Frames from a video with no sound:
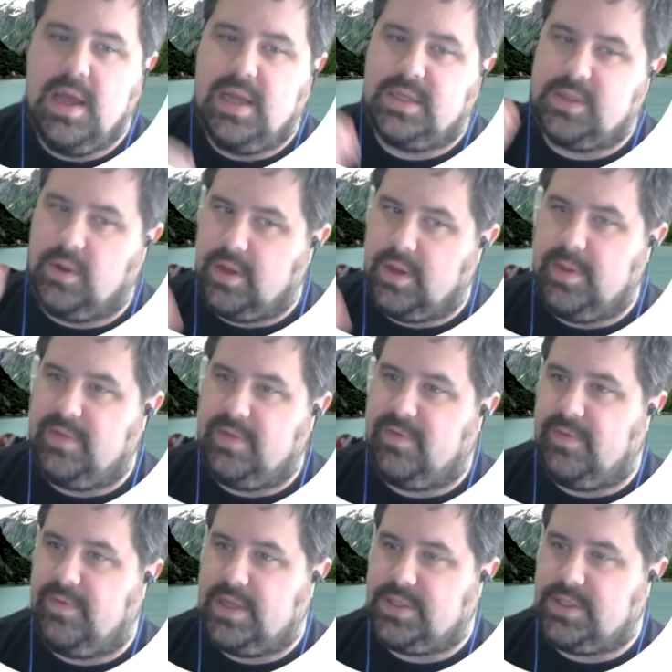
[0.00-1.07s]
It's only going to be for
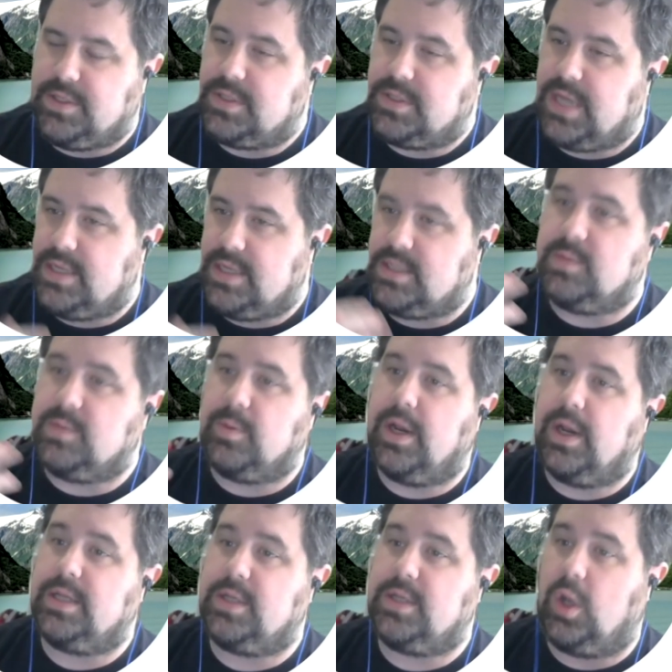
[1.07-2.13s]
advanced use cases. We're going
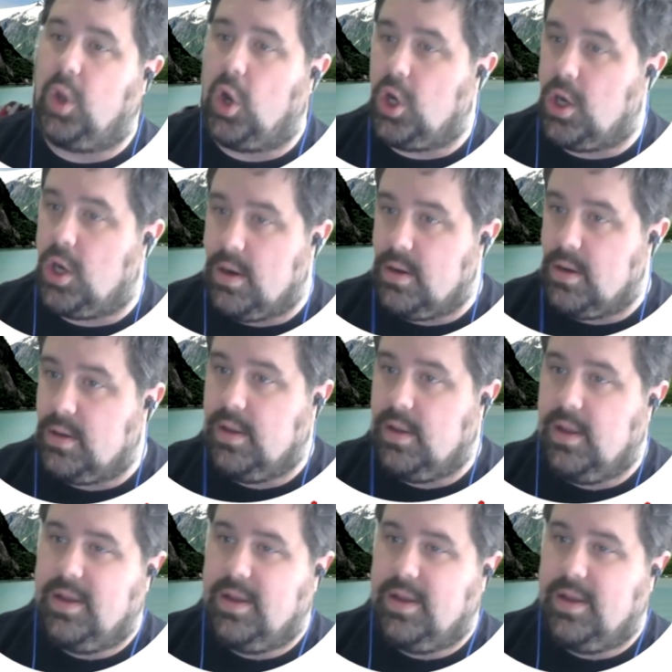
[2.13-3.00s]
to get to learn